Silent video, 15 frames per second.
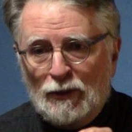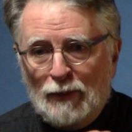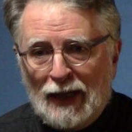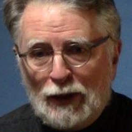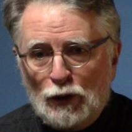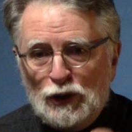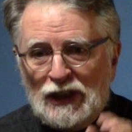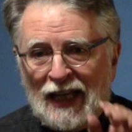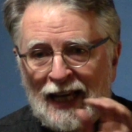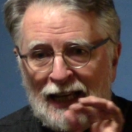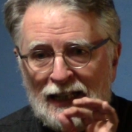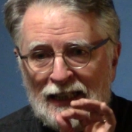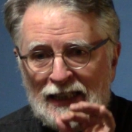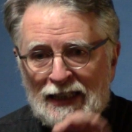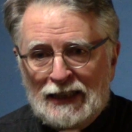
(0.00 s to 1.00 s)
a mouse
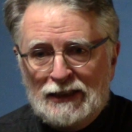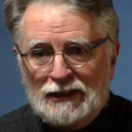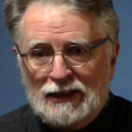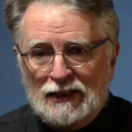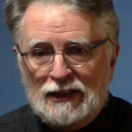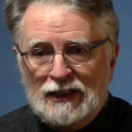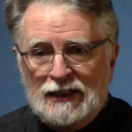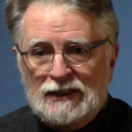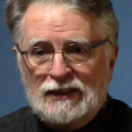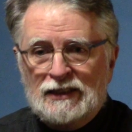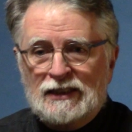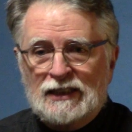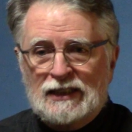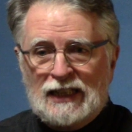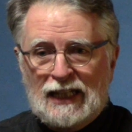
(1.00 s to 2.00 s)
and eats it
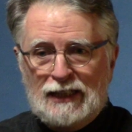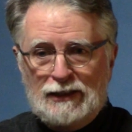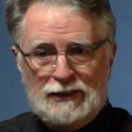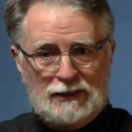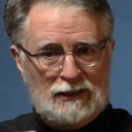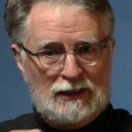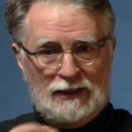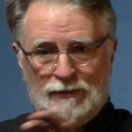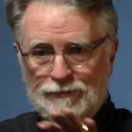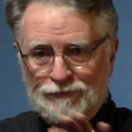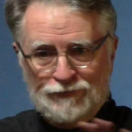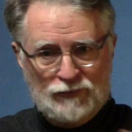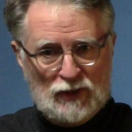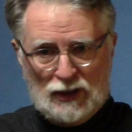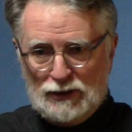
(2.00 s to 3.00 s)
instantaneously,
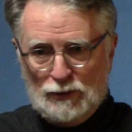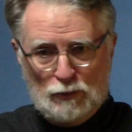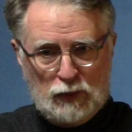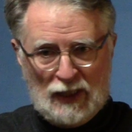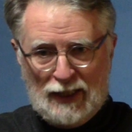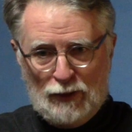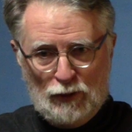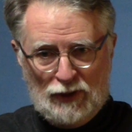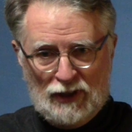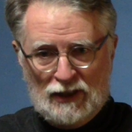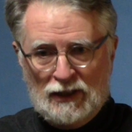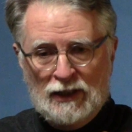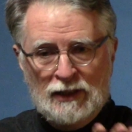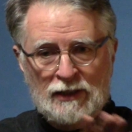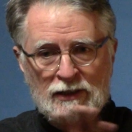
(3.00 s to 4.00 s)
doesn't play with
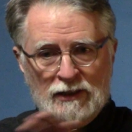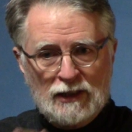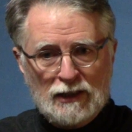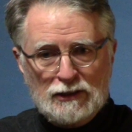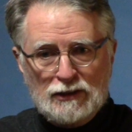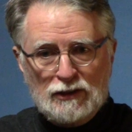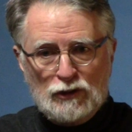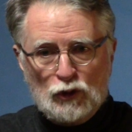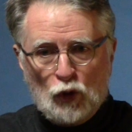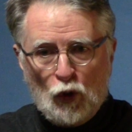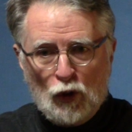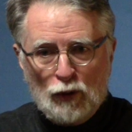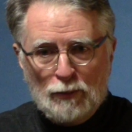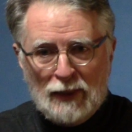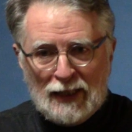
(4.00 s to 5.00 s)
it, doesn't
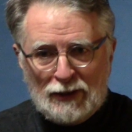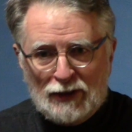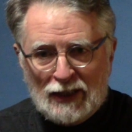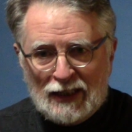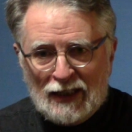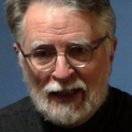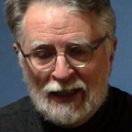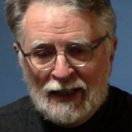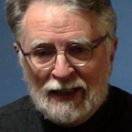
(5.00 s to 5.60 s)
torment it.